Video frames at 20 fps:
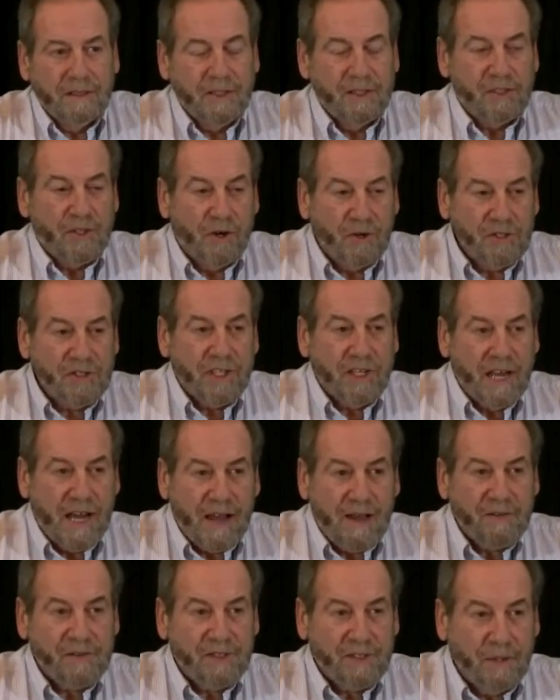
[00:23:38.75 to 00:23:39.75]
There's always going to
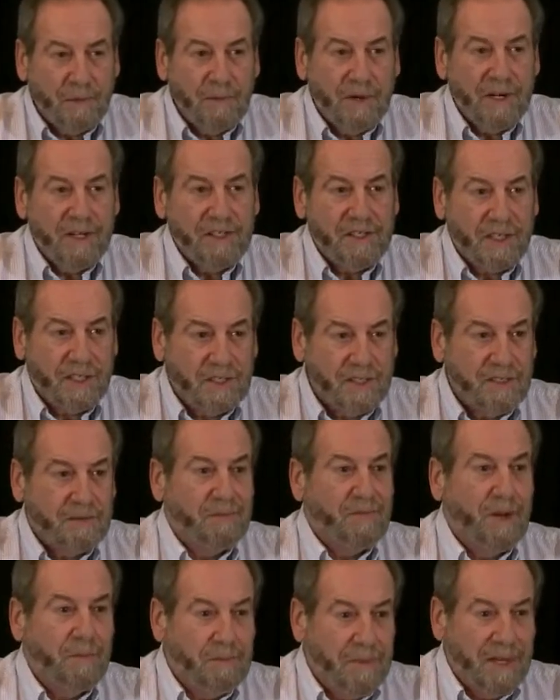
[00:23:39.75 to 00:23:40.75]
have somebody who's going
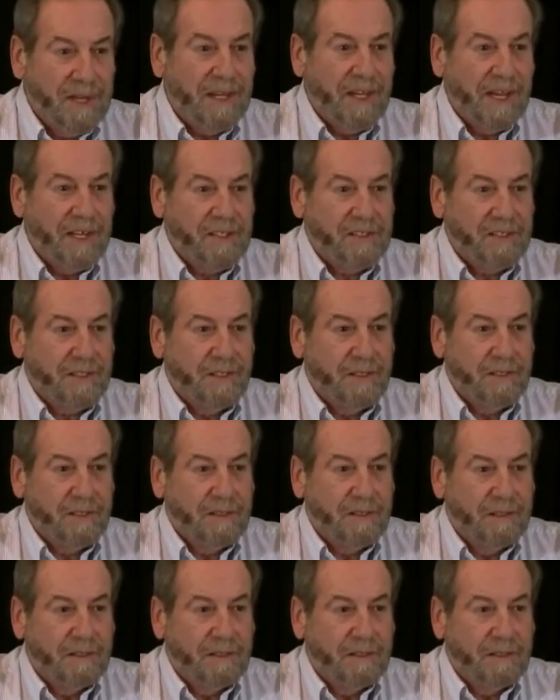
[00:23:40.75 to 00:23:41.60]
to be against it.